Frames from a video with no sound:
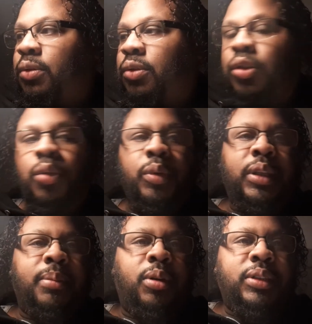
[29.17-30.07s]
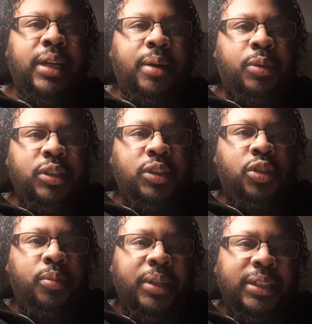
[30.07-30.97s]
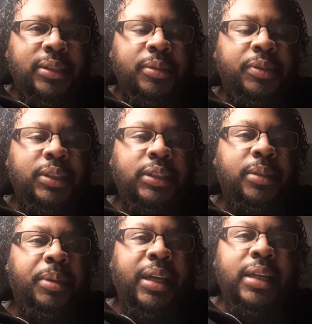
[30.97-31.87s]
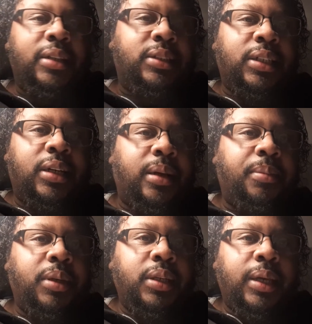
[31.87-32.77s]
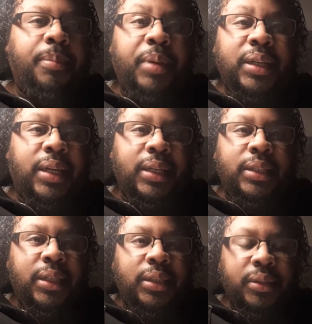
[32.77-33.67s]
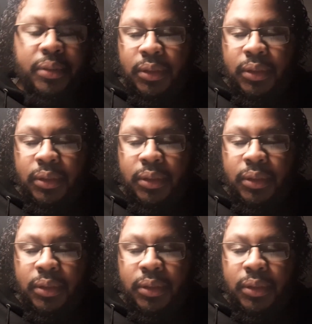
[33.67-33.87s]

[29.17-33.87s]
do what the Most High wants to do because since the beginning of time, it been like that.